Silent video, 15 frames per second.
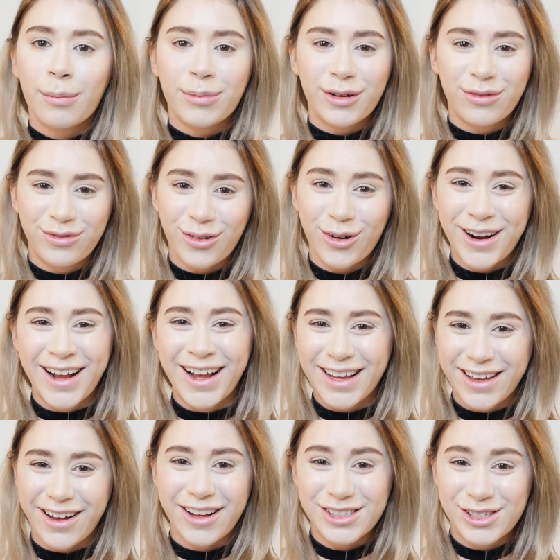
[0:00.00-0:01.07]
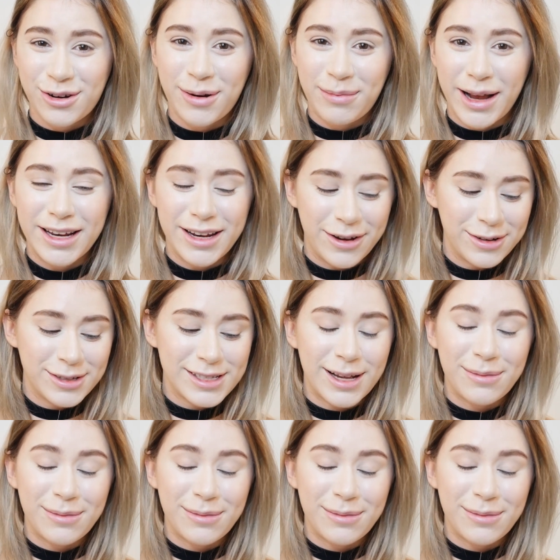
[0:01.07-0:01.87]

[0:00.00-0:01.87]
Before I contour my nose,